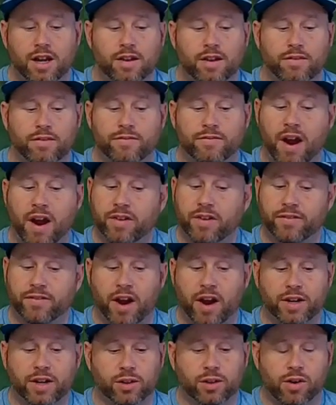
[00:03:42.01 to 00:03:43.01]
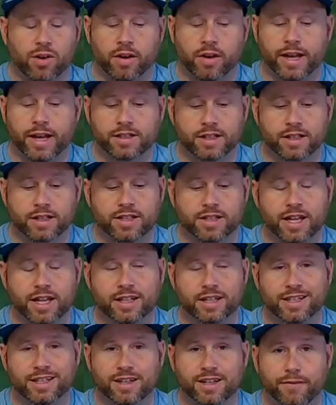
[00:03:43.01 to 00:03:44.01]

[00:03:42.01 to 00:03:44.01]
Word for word: Very, very long. As I said,